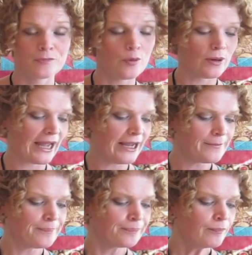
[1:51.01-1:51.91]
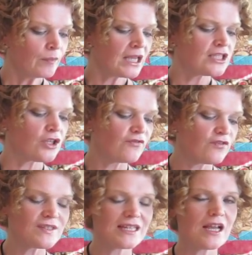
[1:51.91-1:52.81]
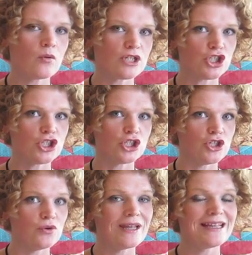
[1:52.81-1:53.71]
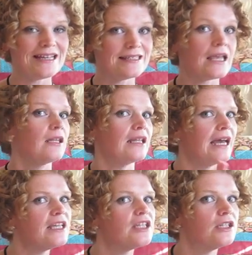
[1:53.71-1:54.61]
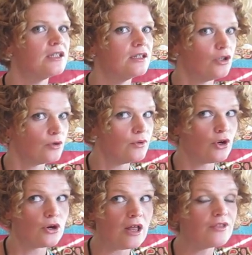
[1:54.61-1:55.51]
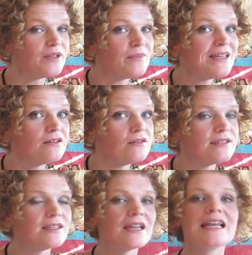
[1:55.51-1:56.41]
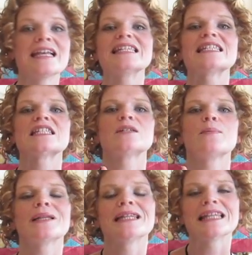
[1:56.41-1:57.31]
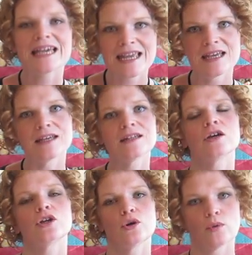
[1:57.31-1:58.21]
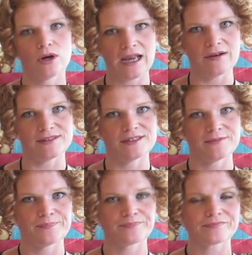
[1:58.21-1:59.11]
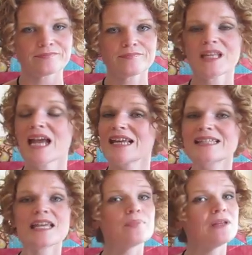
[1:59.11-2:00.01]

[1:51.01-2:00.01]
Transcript: Okay? So the first thing I want you to do is, like your, your healthy meals, is to plan your workouts. And I say